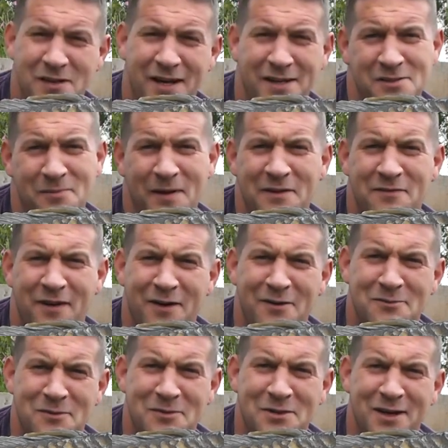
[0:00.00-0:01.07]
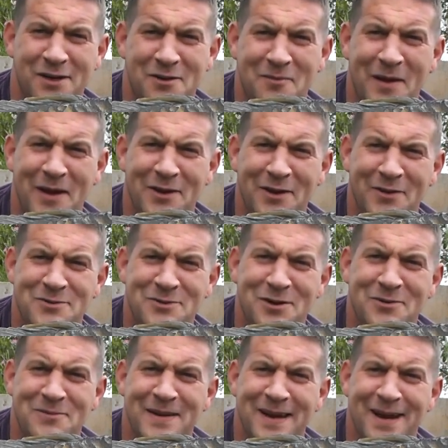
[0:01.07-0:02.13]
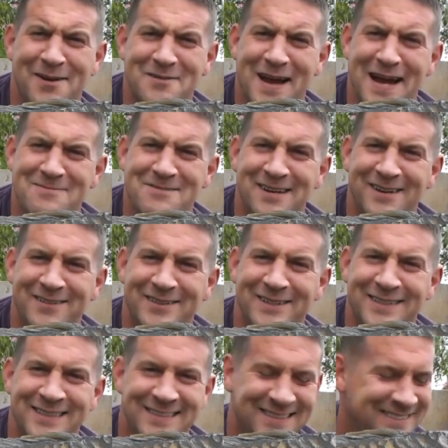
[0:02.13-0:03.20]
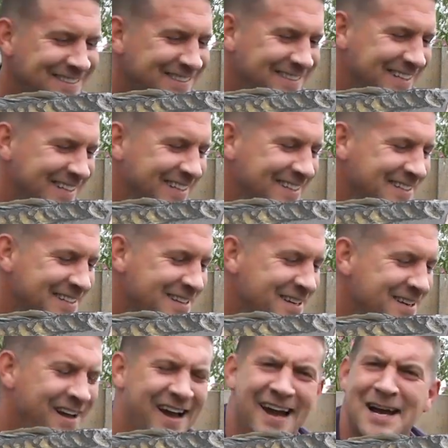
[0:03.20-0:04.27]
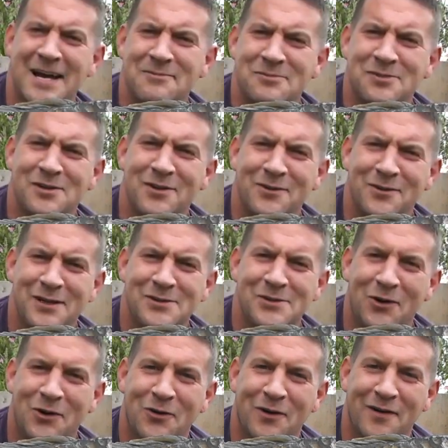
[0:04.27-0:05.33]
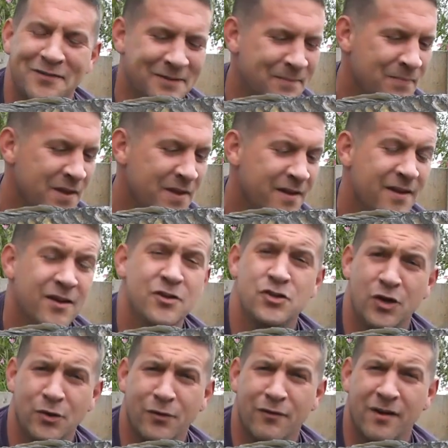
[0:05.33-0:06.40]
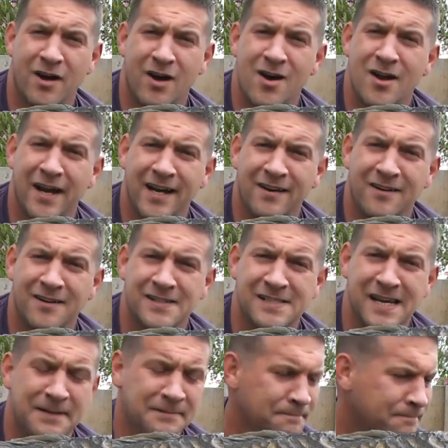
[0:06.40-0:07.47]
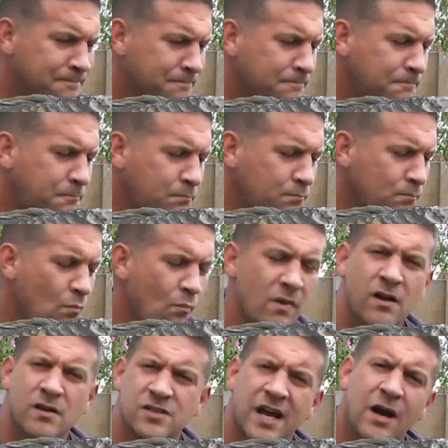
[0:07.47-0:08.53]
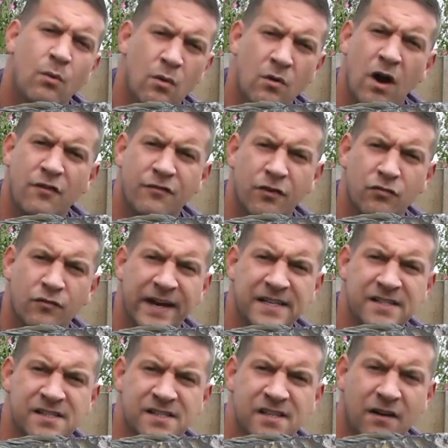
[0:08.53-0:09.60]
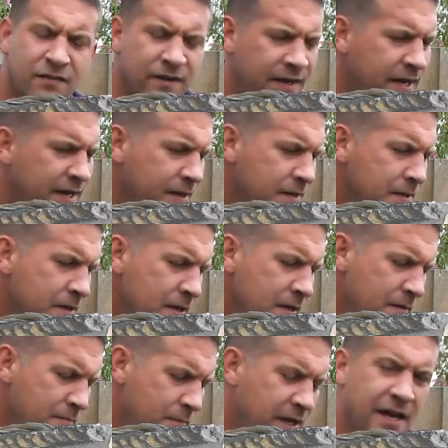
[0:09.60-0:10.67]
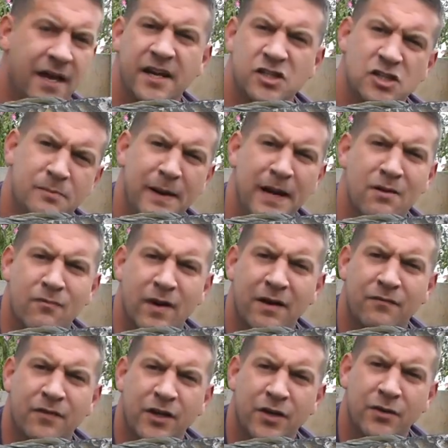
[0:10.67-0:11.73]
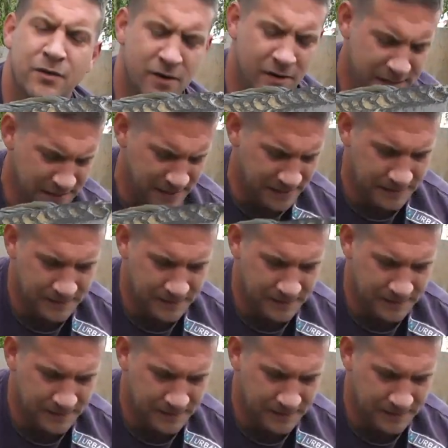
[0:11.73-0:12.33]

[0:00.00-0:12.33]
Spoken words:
to be fair, I was watching a little bit of YouTube in the old cabin, I was, and absolutely tore off. Tuna and garlic, like I said. Also, I will go through rigs and stuff and that. But yeah, let's spin him round for you guys.